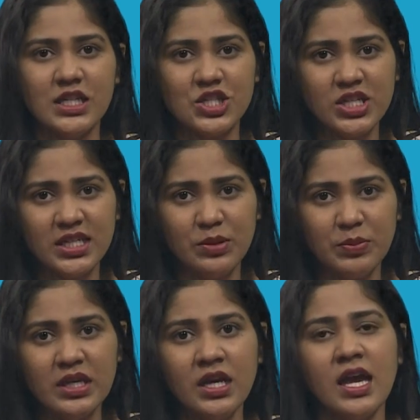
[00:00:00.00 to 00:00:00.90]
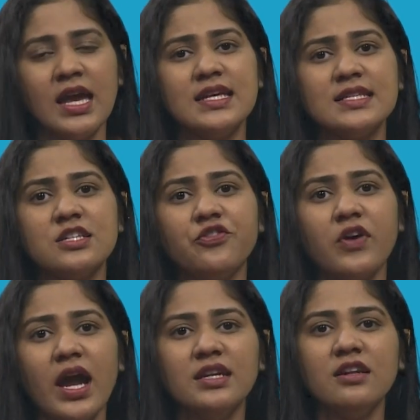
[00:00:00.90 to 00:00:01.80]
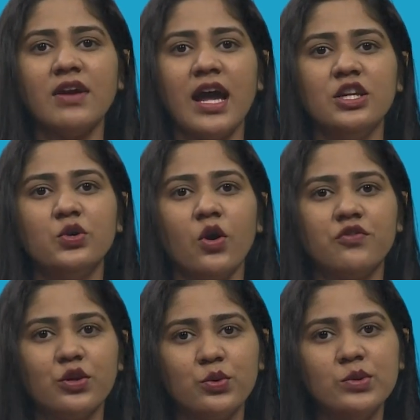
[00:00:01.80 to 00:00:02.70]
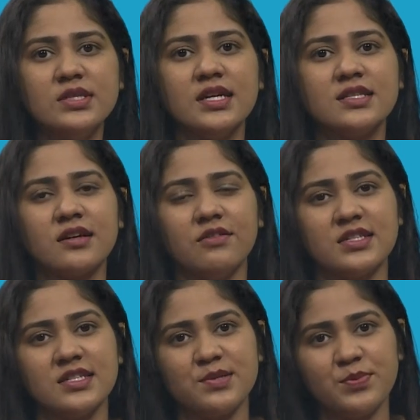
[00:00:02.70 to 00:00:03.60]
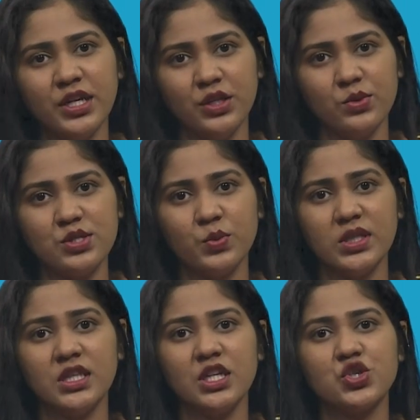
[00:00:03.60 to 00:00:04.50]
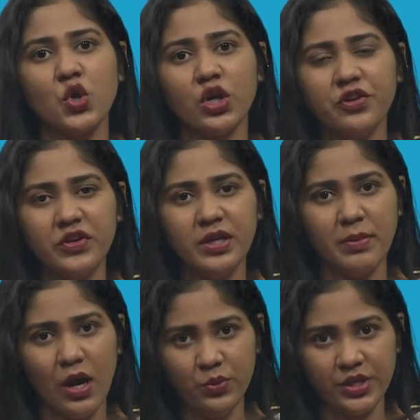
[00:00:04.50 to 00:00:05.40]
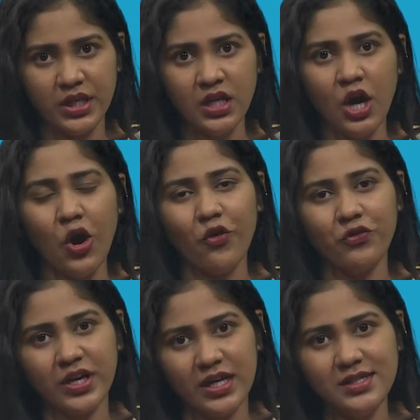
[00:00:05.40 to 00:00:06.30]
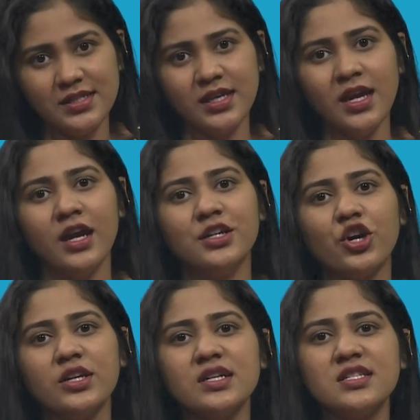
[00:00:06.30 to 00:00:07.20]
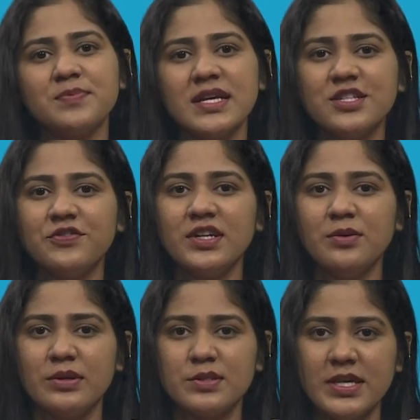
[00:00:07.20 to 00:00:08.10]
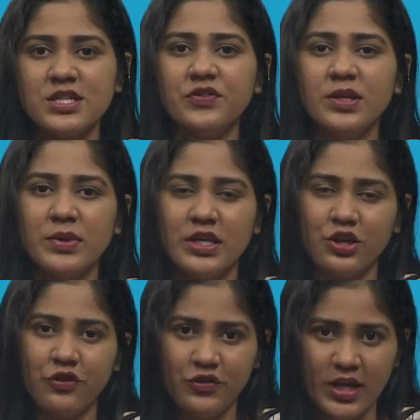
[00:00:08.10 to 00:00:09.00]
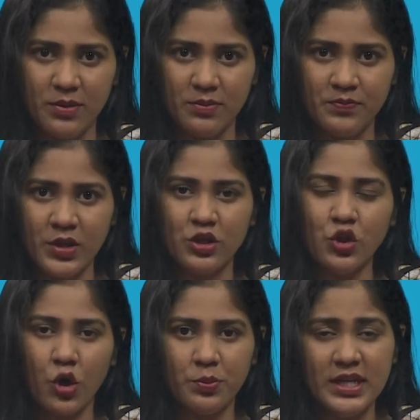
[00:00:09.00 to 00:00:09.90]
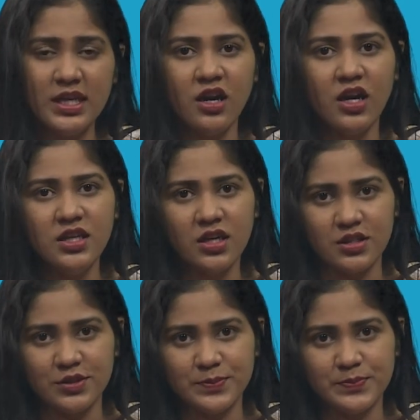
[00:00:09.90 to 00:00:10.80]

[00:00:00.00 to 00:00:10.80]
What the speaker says: GDP is the final value of the goods and services produced within the geographic boundary of a country during a specific period of time, normally a year.